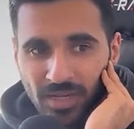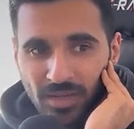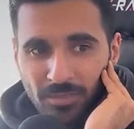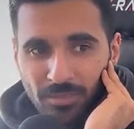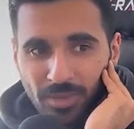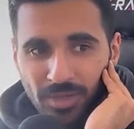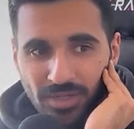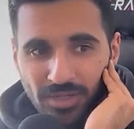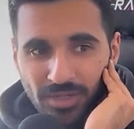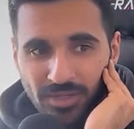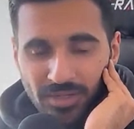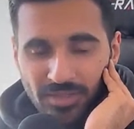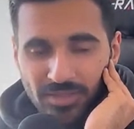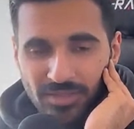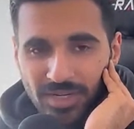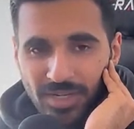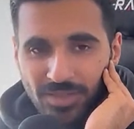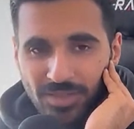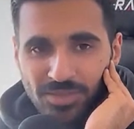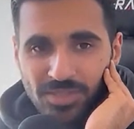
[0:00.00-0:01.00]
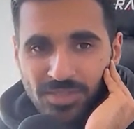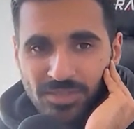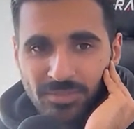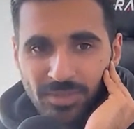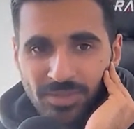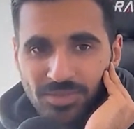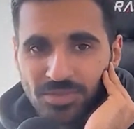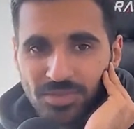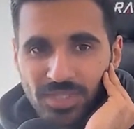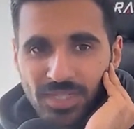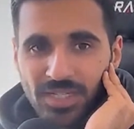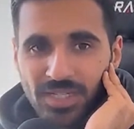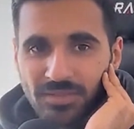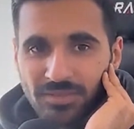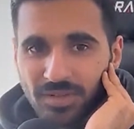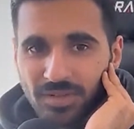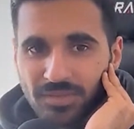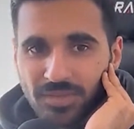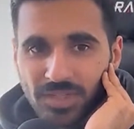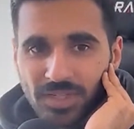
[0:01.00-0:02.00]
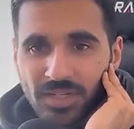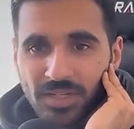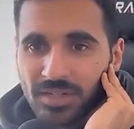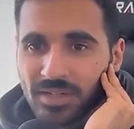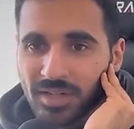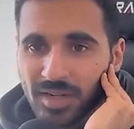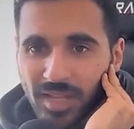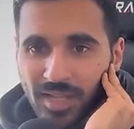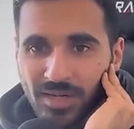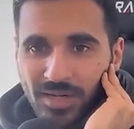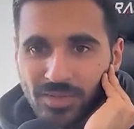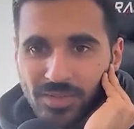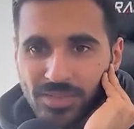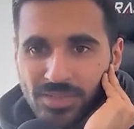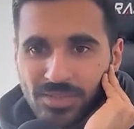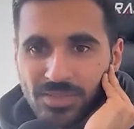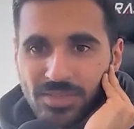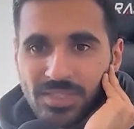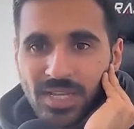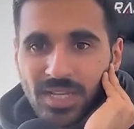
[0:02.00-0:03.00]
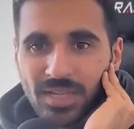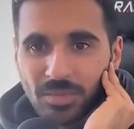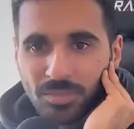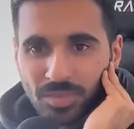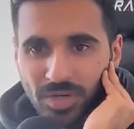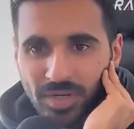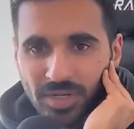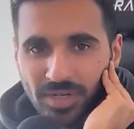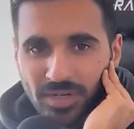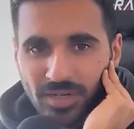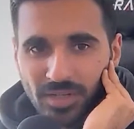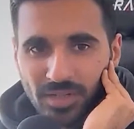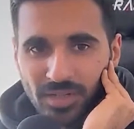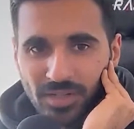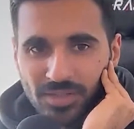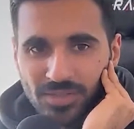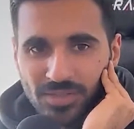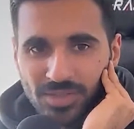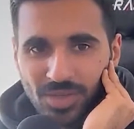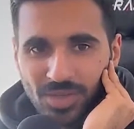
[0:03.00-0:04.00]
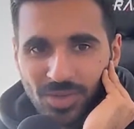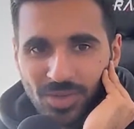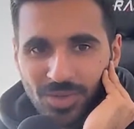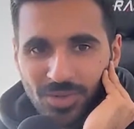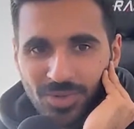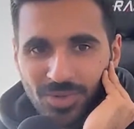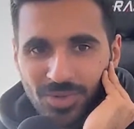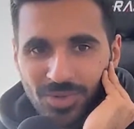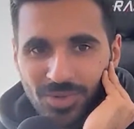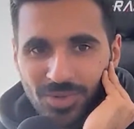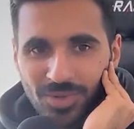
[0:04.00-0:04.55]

but now she's about to eat 1,500 calories to celebrate. So